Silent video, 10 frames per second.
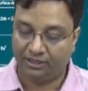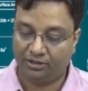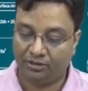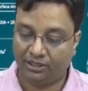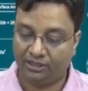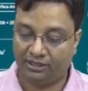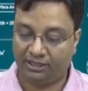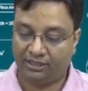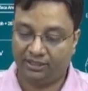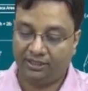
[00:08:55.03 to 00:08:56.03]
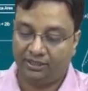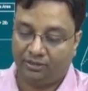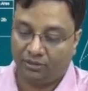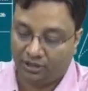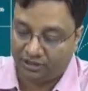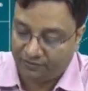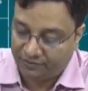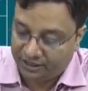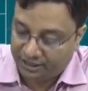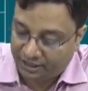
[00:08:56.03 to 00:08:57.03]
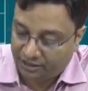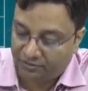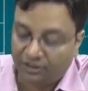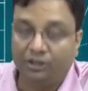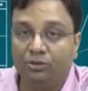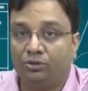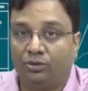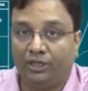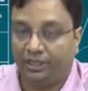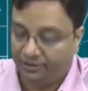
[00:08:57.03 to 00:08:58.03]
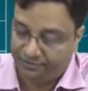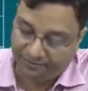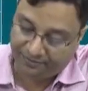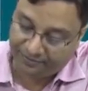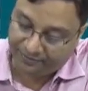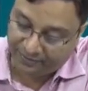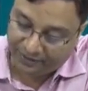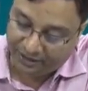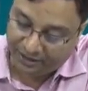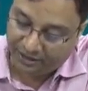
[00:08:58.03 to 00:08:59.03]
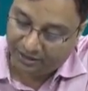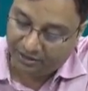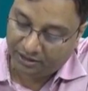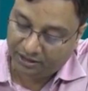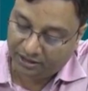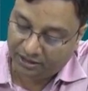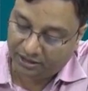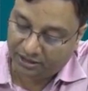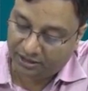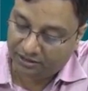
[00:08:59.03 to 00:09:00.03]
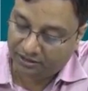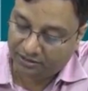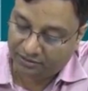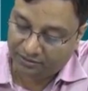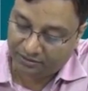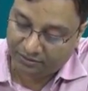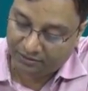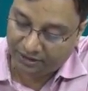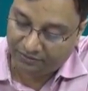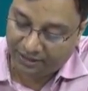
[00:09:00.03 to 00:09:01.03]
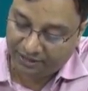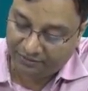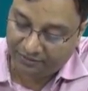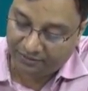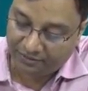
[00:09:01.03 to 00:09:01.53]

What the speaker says: So this is the total surface area of the new solid. So this is 25.